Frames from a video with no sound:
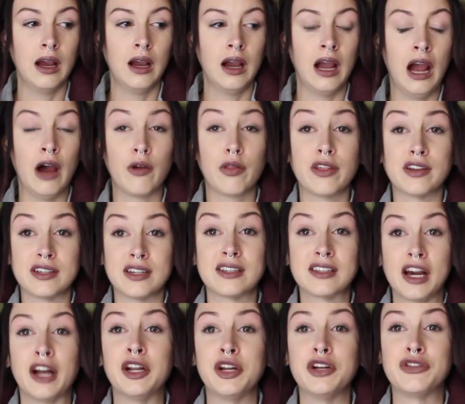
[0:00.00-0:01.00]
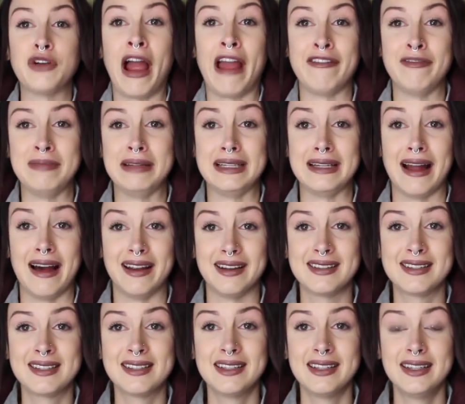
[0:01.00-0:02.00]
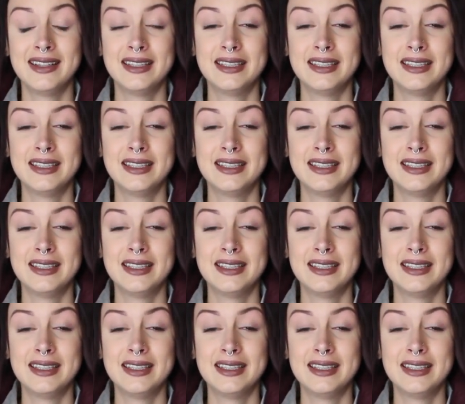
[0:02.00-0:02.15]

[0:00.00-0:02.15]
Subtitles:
how this is gonna drive me nuts.